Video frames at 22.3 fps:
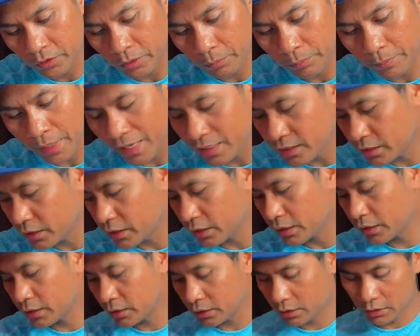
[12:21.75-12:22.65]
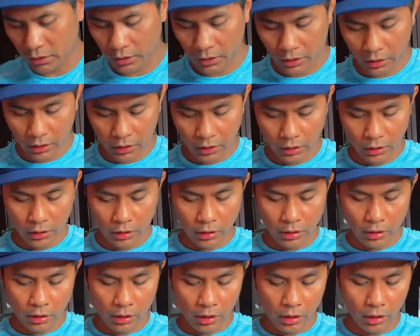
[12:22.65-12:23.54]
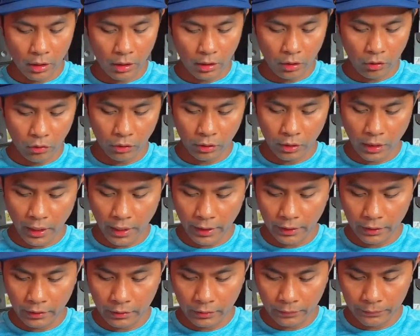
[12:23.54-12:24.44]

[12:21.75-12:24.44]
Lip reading: the Macy's online.